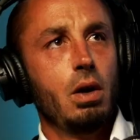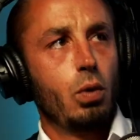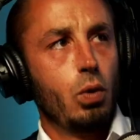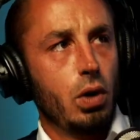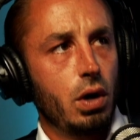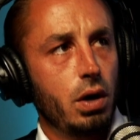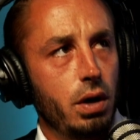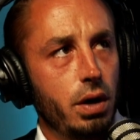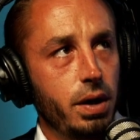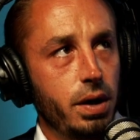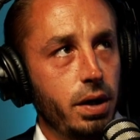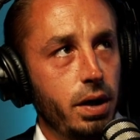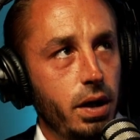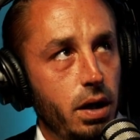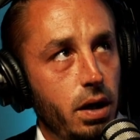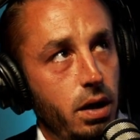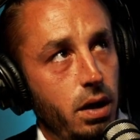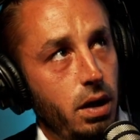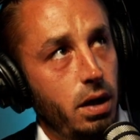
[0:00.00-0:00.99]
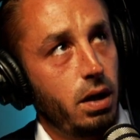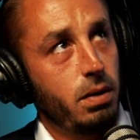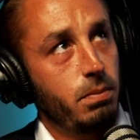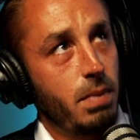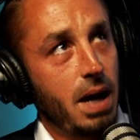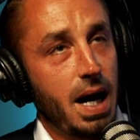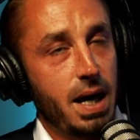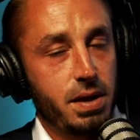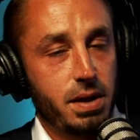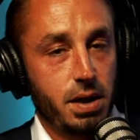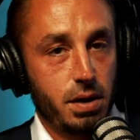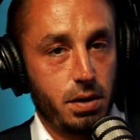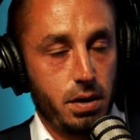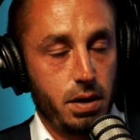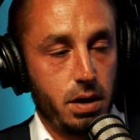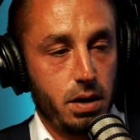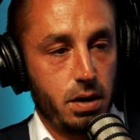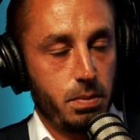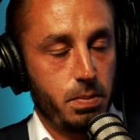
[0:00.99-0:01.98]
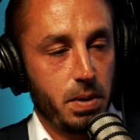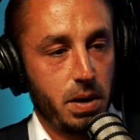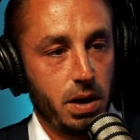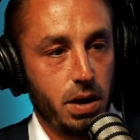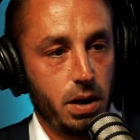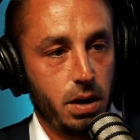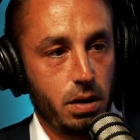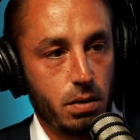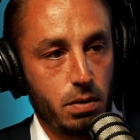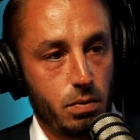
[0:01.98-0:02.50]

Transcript: Well, in in my theory and opinion,